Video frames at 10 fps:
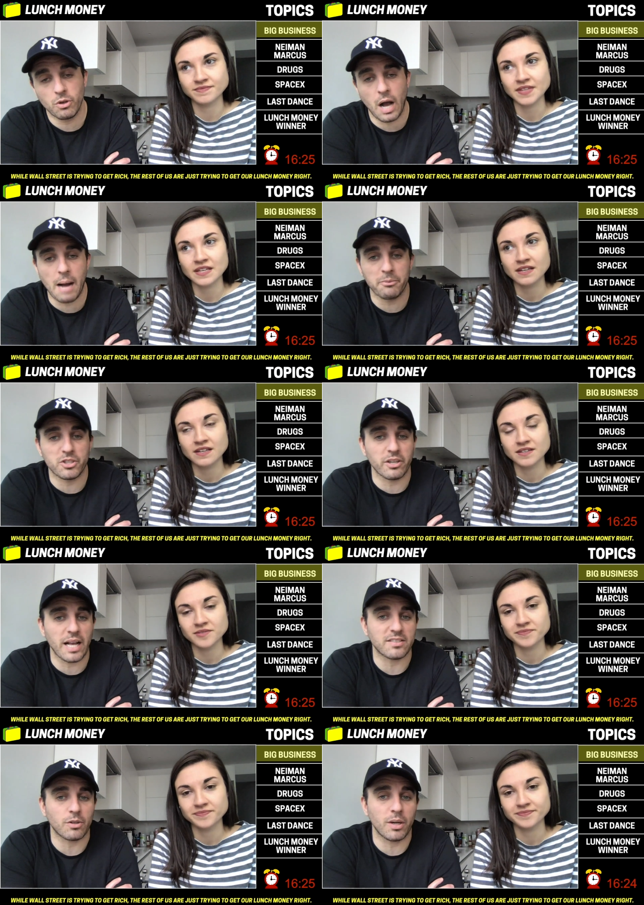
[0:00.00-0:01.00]
Speaker 1: I'm just here to
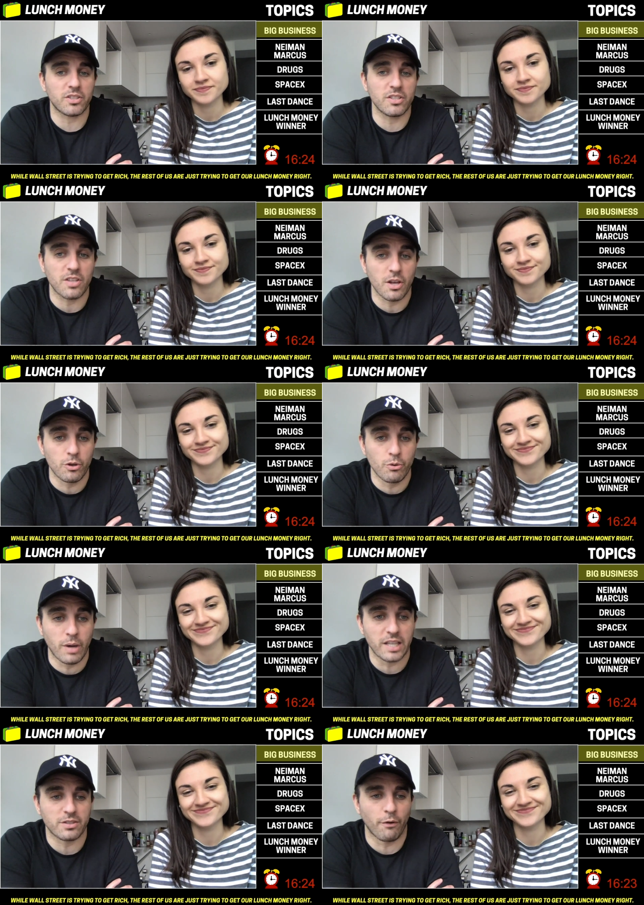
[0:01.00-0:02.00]
ask the questions. You
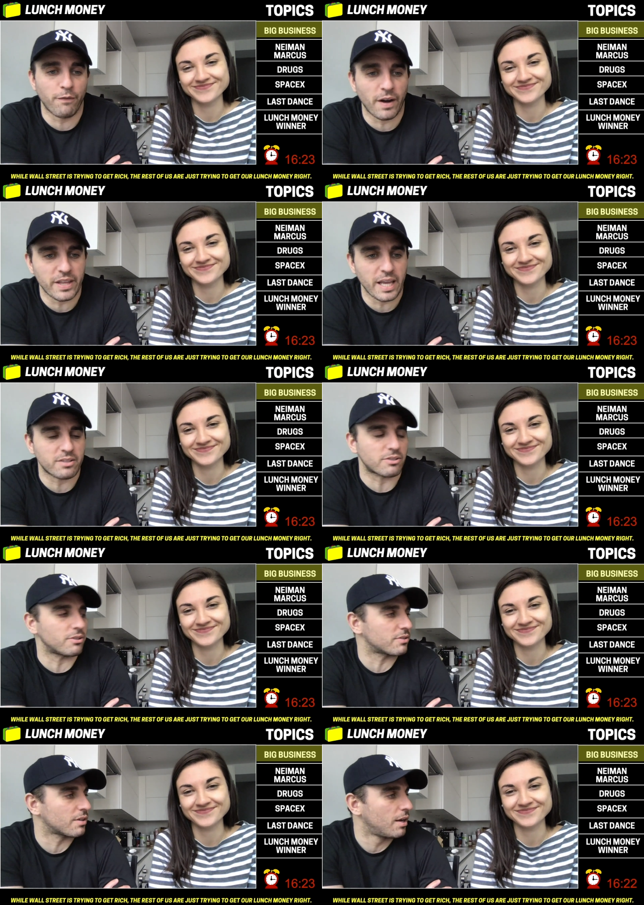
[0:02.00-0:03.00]
guys go find the
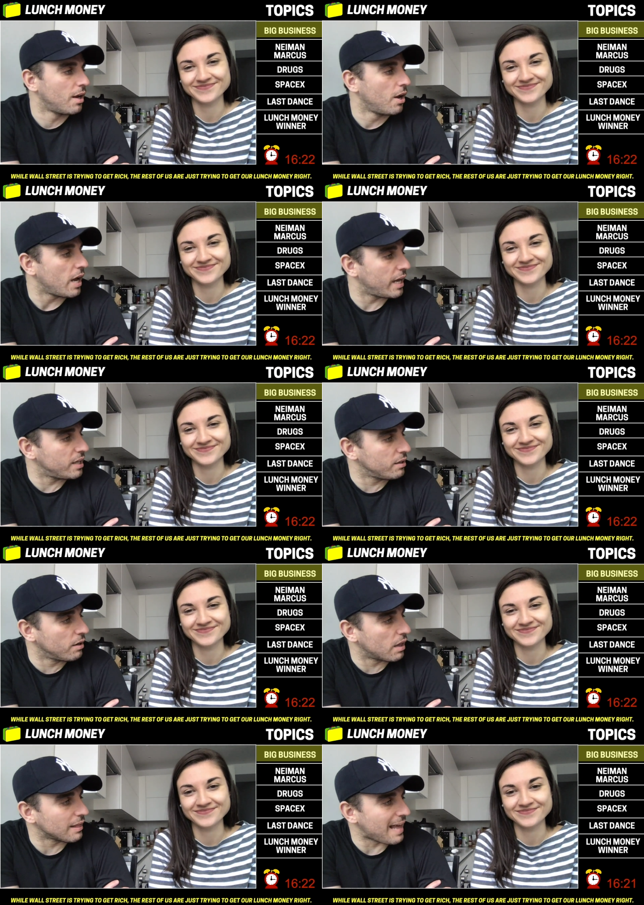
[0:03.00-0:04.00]
answers. Any
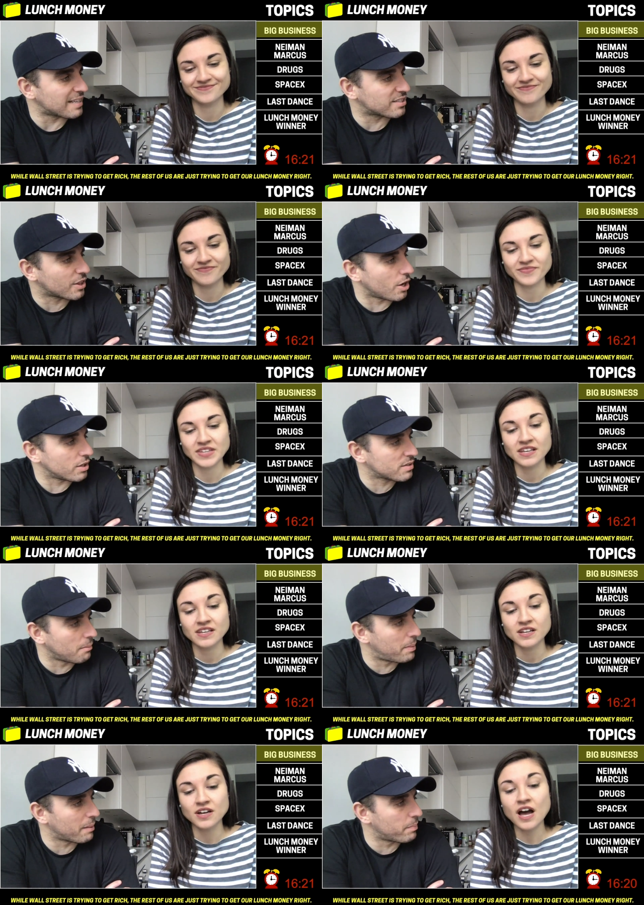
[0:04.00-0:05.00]
last thoughts on
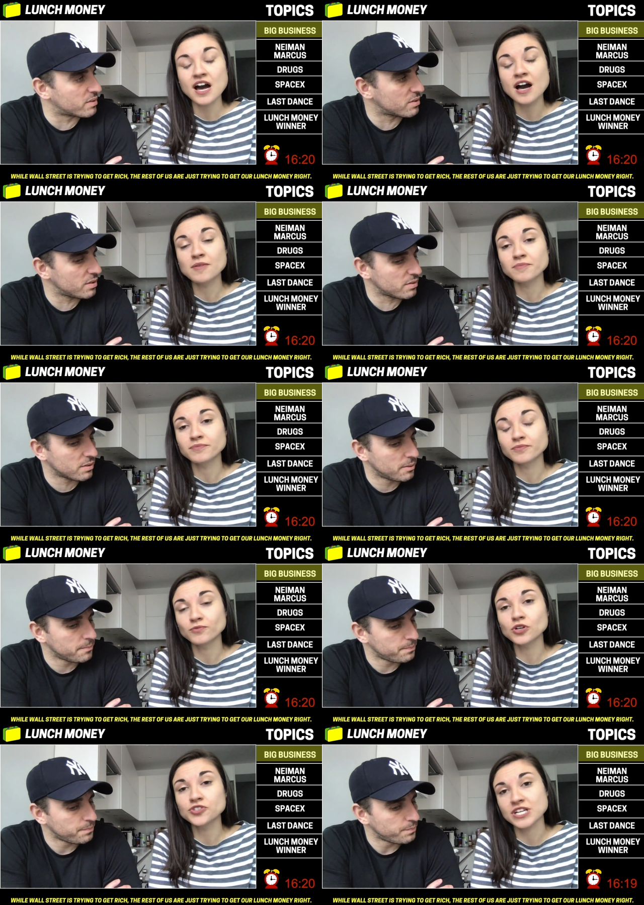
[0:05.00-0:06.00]
big uh, businesses? Uh,
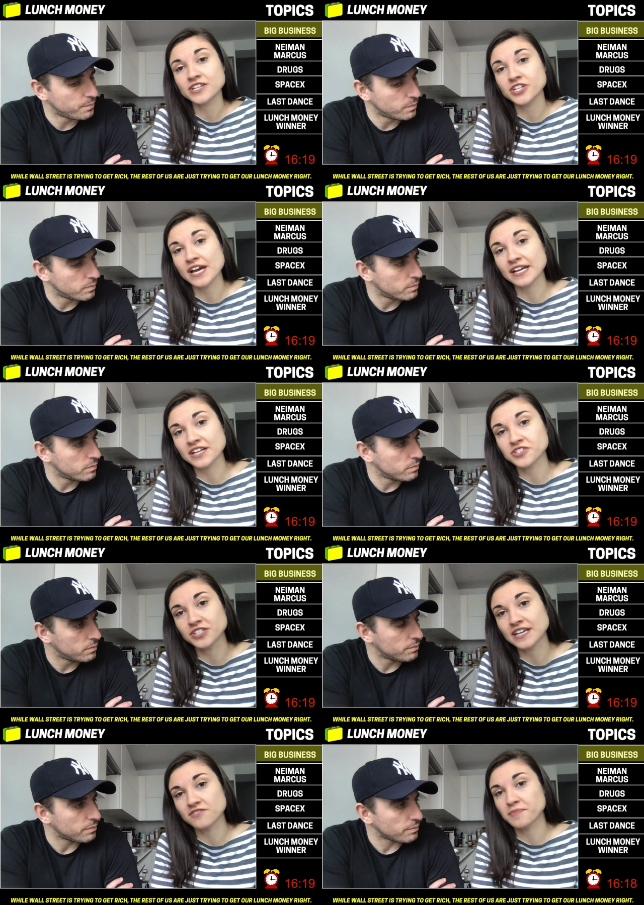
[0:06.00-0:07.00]
Speaker 2: well, Shake Shack actually
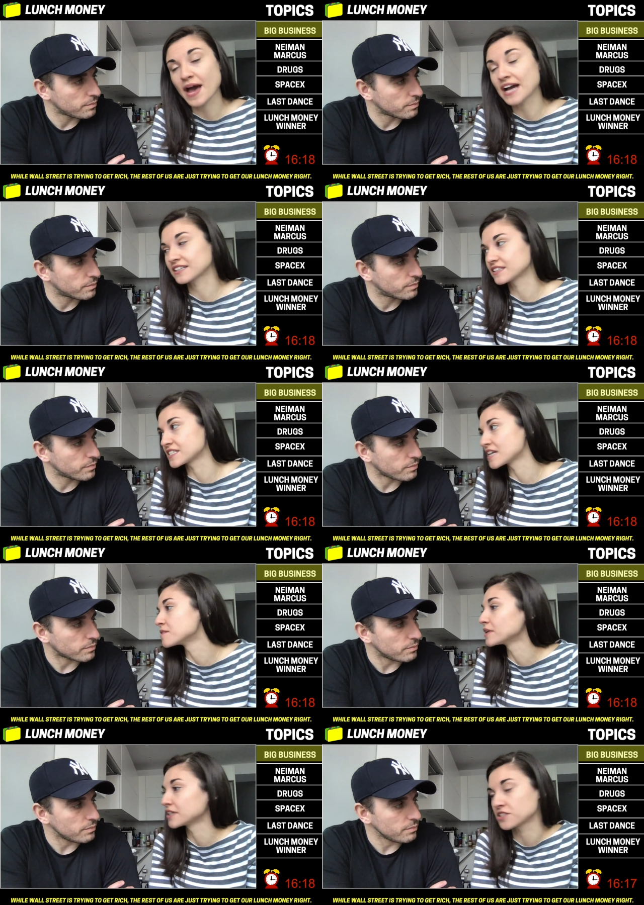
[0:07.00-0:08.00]
gave back the $10
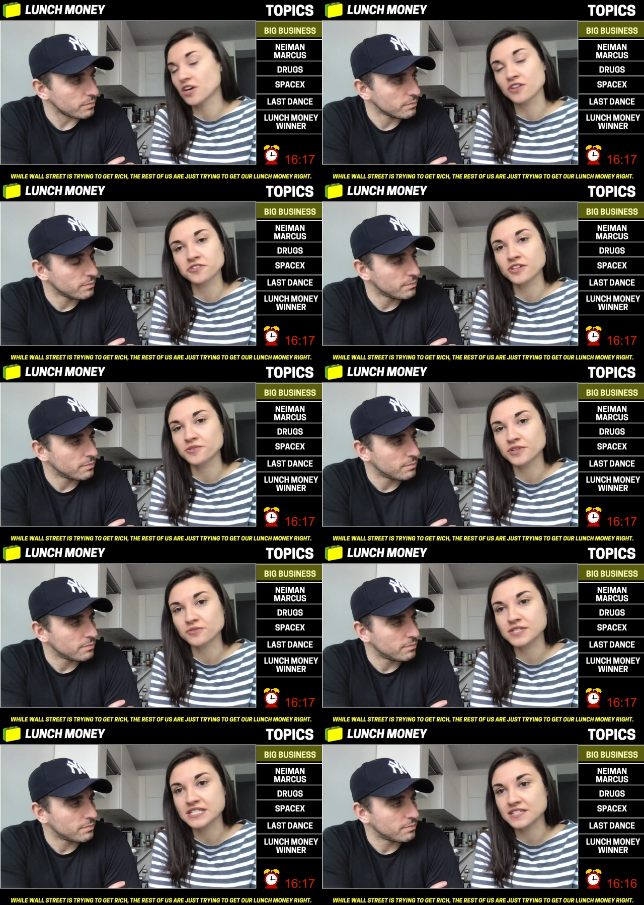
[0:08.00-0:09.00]
million loan it
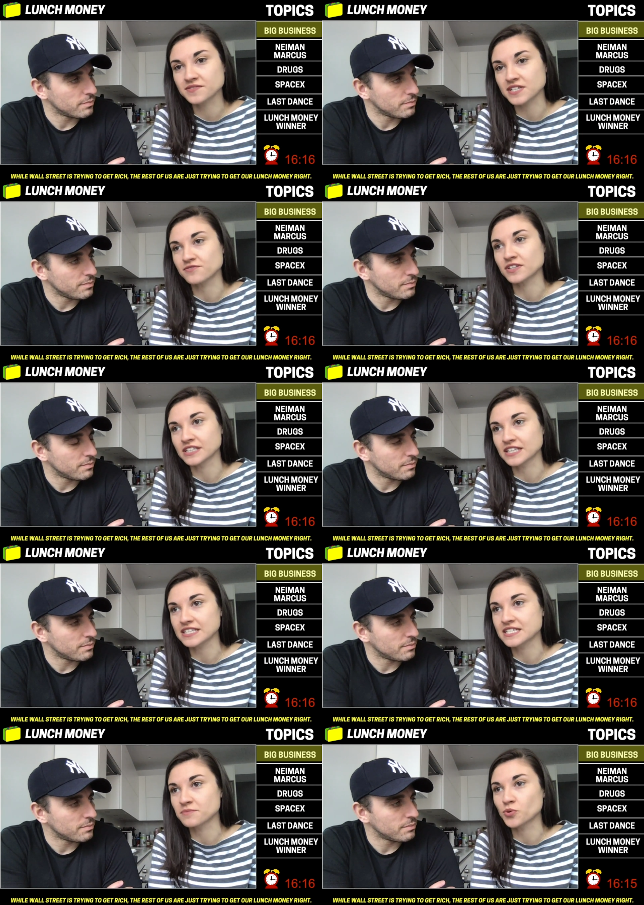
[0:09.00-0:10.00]
received. I feel like that's
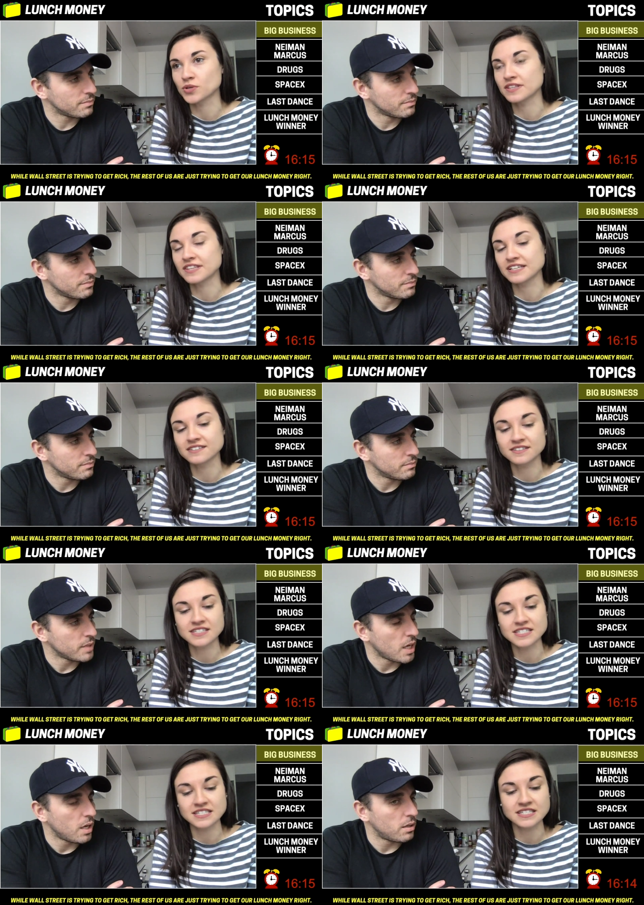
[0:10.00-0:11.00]
an important thing
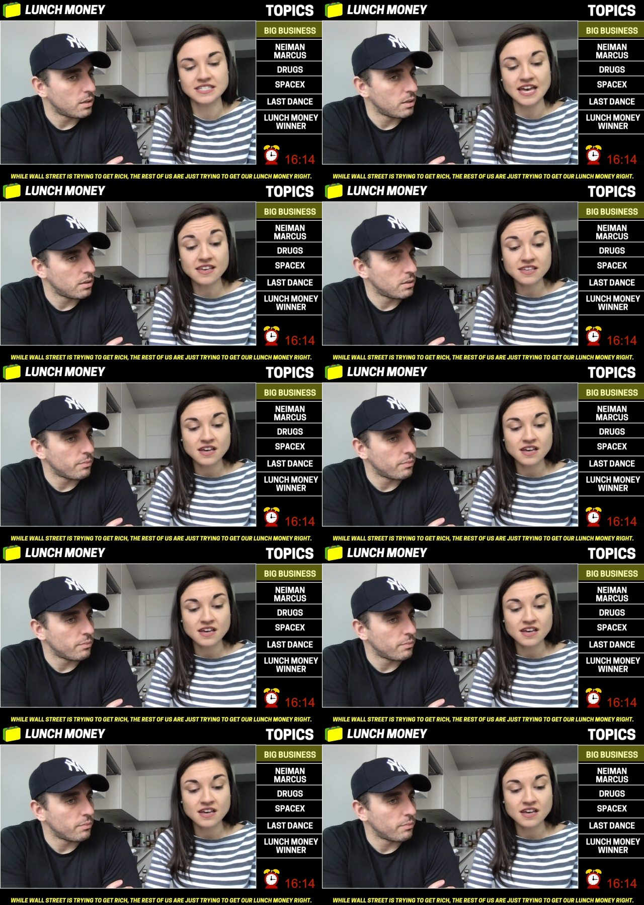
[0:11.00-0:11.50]
to say.